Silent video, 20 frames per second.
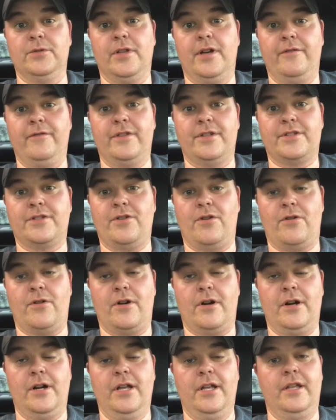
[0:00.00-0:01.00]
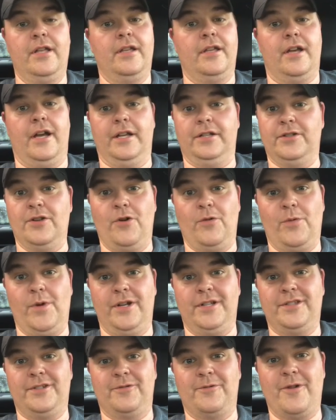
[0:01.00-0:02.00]
love this car. I don't
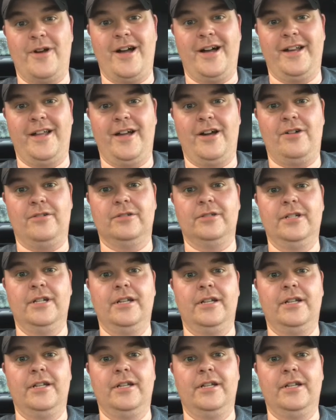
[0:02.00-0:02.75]
want it to rot out.